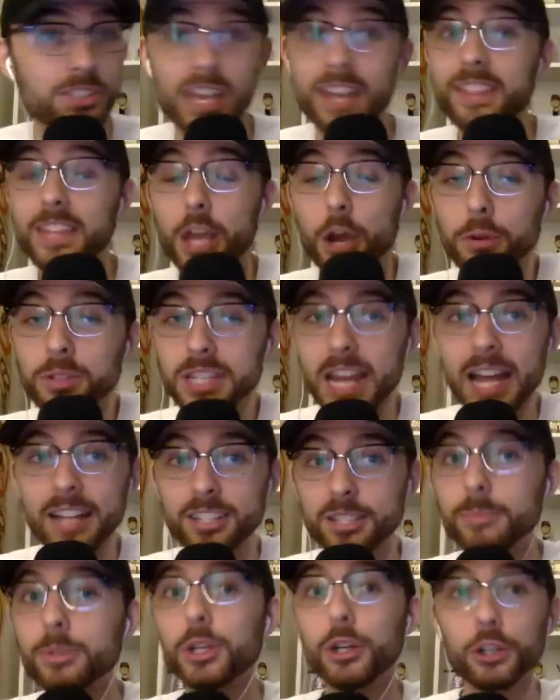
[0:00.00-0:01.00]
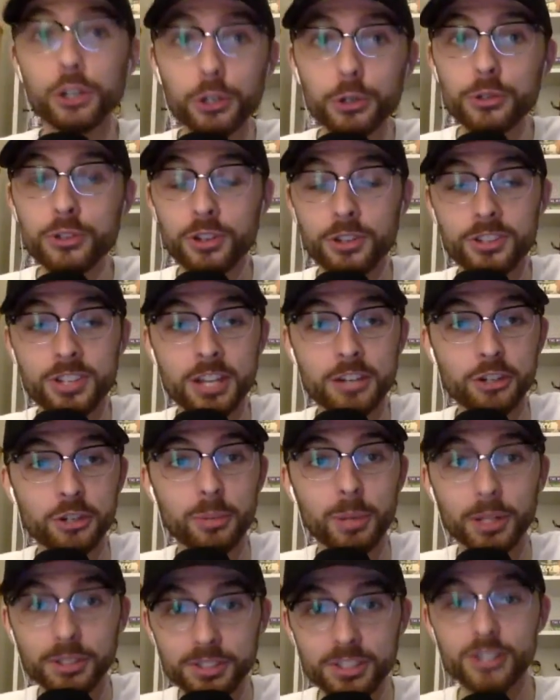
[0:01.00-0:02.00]
and the O's got some good news on Cedric
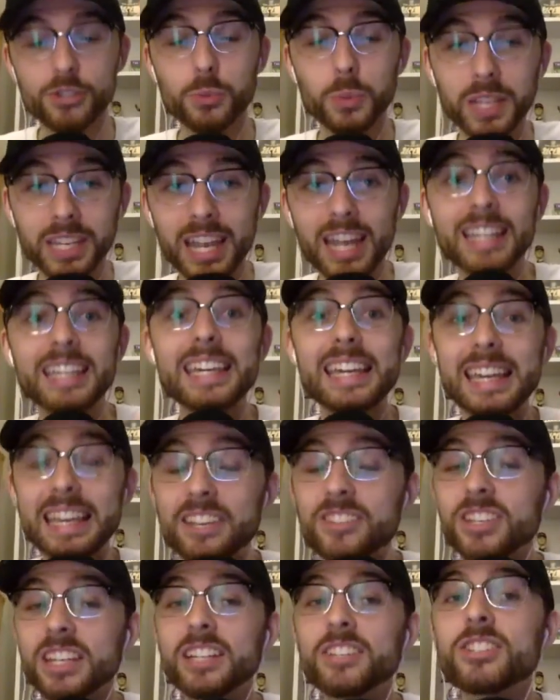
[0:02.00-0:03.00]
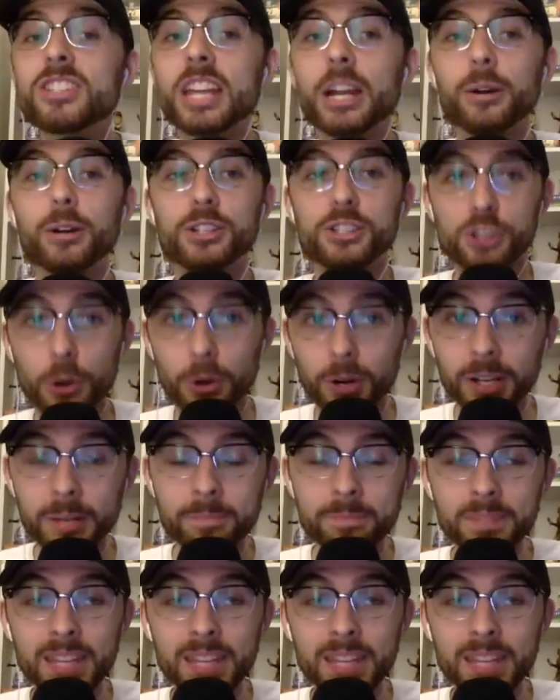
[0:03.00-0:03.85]
Mullins this weekend. He is in Sarasota.